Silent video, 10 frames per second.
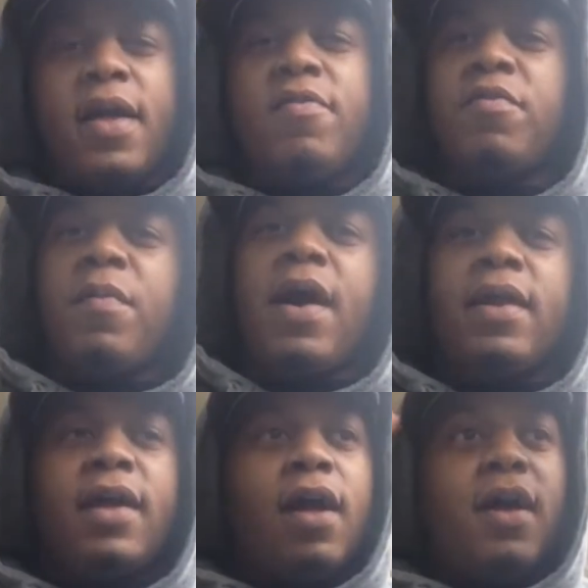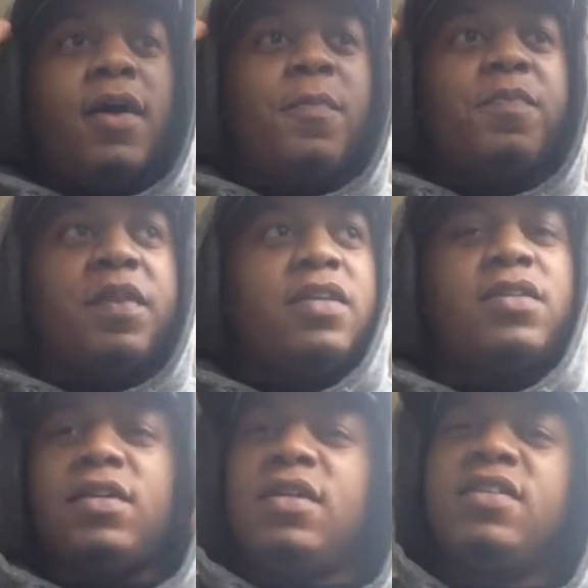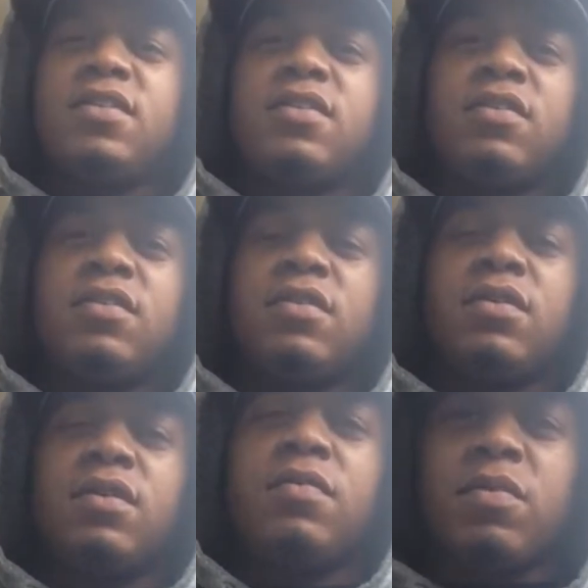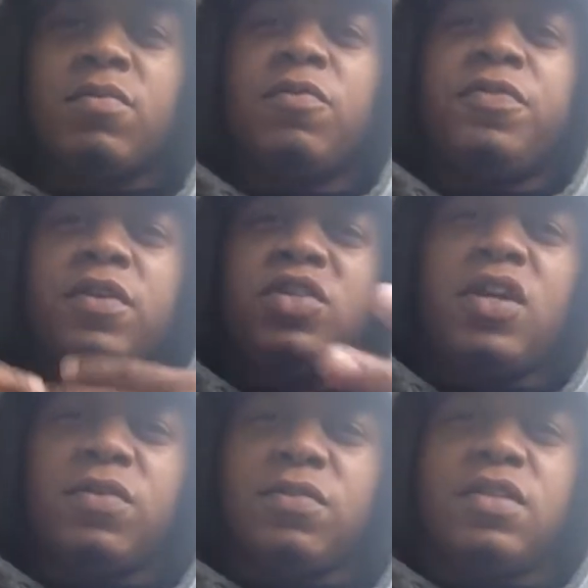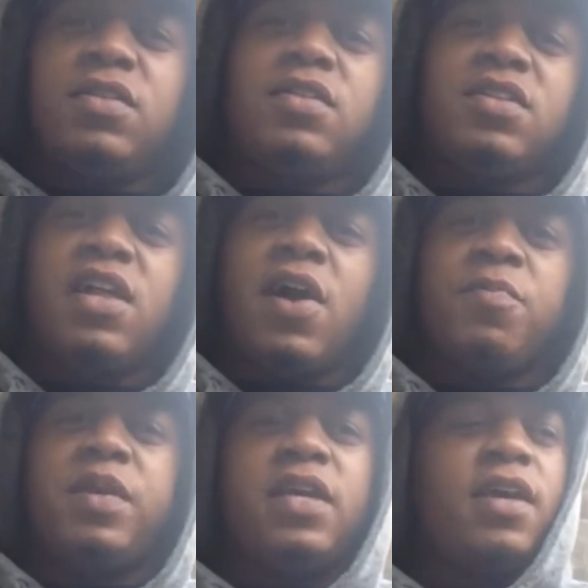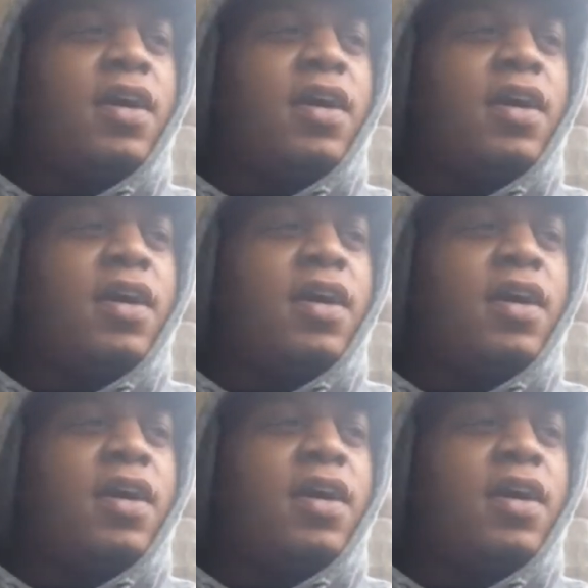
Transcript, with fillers: Hey everybody, um, this is Rufio Jones. This is Allow Me.